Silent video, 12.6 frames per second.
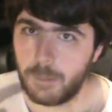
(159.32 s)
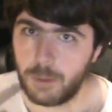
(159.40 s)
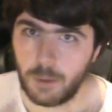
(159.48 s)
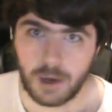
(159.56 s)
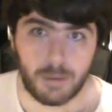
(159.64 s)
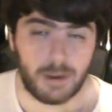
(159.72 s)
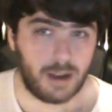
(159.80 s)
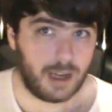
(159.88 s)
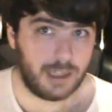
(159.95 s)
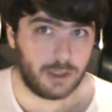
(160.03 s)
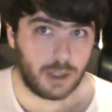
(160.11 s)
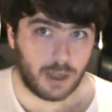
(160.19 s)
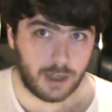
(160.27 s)
But what about
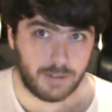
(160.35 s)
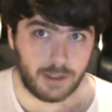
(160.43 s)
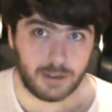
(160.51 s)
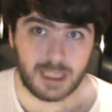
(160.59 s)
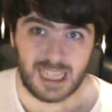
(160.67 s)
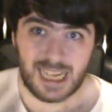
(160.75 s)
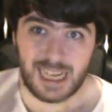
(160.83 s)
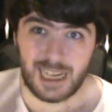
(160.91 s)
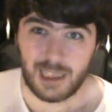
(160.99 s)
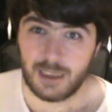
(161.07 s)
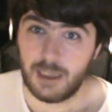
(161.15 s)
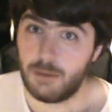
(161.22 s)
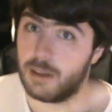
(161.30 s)
Andrew Garfield?
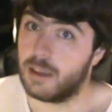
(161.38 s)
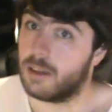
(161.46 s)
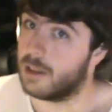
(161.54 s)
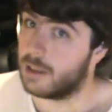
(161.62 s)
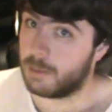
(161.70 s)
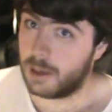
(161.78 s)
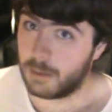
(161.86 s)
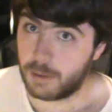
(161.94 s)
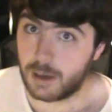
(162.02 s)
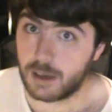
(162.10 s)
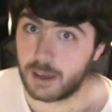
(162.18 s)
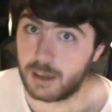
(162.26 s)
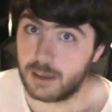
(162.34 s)
Is he really good as Peter
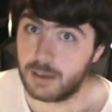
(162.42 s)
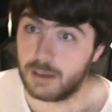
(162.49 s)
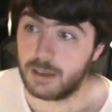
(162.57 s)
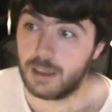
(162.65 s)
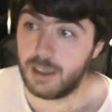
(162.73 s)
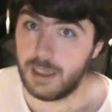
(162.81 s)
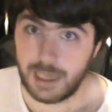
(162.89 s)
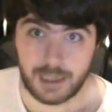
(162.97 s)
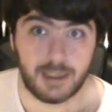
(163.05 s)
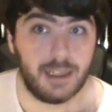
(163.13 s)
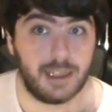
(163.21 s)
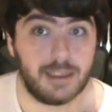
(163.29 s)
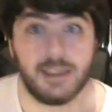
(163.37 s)
Parker? Yes,
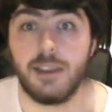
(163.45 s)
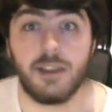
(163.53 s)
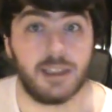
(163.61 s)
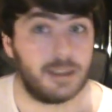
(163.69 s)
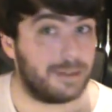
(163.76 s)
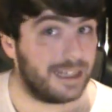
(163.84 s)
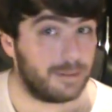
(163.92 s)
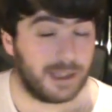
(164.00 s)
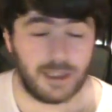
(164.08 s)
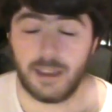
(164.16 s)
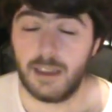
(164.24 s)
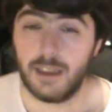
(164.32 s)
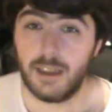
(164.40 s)
he is. Is he good as
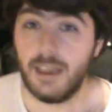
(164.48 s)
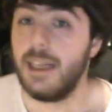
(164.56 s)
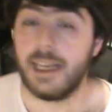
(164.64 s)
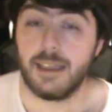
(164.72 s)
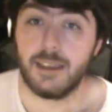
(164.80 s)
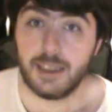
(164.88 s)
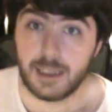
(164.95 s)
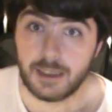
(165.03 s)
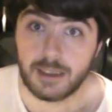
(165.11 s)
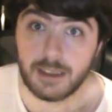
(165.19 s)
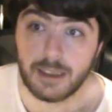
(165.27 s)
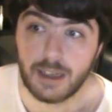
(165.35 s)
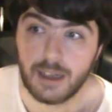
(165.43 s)
Spider-Man? Yes, he
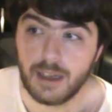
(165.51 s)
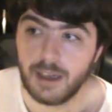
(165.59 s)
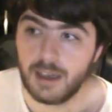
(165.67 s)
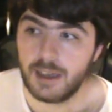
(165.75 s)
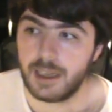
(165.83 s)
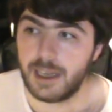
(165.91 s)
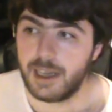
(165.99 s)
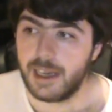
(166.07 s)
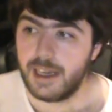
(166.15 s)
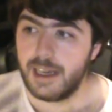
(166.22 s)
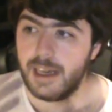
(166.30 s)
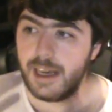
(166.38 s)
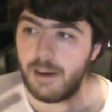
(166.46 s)
is. Like,
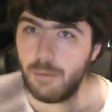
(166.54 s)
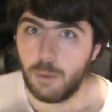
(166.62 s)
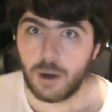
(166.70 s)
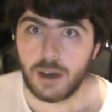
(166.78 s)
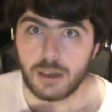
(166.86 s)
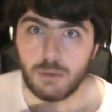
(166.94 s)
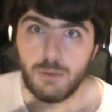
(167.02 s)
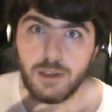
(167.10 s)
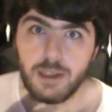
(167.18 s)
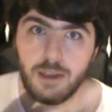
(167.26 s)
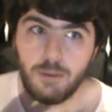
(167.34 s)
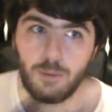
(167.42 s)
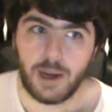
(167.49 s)
it works
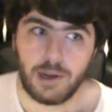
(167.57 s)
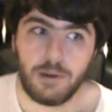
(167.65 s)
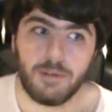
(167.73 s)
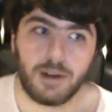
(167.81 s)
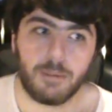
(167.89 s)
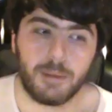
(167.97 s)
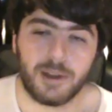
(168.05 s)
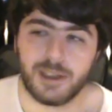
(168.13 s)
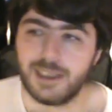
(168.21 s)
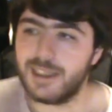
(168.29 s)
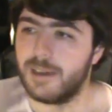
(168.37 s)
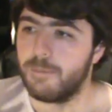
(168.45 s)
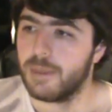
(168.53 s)
really well for him,
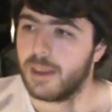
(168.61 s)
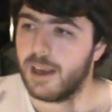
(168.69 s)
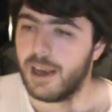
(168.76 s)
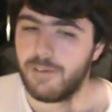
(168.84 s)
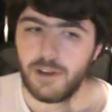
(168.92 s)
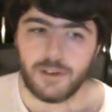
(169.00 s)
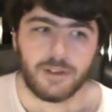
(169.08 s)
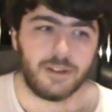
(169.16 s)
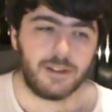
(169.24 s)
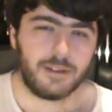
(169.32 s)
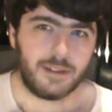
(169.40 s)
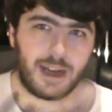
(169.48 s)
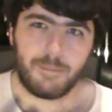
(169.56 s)
because if you don't,
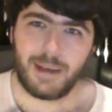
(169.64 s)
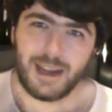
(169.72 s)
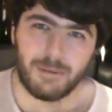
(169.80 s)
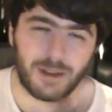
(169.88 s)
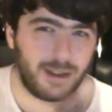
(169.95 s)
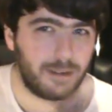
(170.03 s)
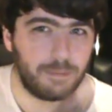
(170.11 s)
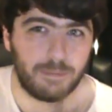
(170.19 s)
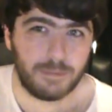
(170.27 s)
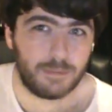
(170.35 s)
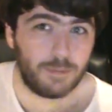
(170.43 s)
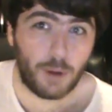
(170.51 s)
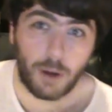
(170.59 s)
I might
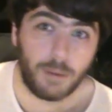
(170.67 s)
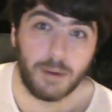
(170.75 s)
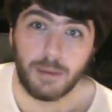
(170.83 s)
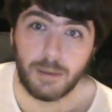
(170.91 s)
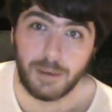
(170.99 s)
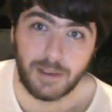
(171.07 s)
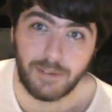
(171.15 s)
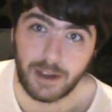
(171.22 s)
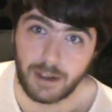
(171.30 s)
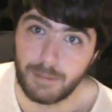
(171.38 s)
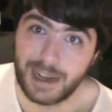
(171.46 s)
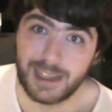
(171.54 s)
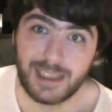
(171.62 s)
probably be
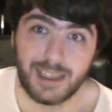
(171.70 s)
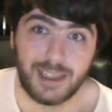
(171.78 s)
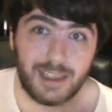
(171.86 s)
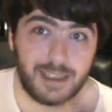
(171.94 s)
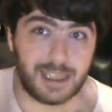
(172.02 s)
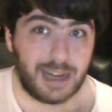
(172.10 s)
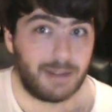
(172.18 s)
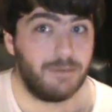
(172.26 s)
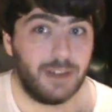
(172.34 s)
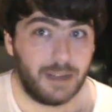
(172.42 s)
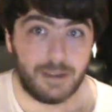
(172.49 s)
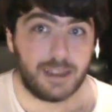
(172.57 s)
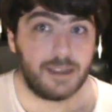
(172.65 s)
veering back to the Sam
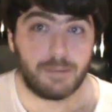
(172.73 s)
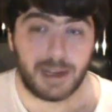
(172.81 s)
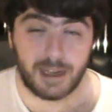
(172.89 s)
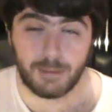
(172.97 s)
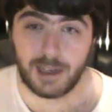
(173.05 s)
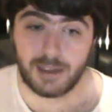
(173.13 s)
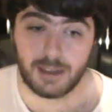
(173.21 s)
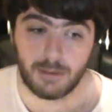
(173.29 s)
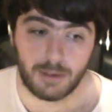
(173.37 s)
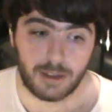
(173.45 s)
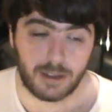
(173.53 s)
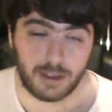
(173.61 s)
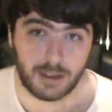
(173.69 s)
Raimi Spider-Mans and
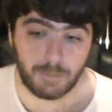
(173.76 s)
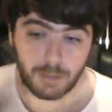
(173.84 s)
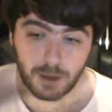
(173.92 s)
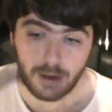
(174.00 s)
whatnot,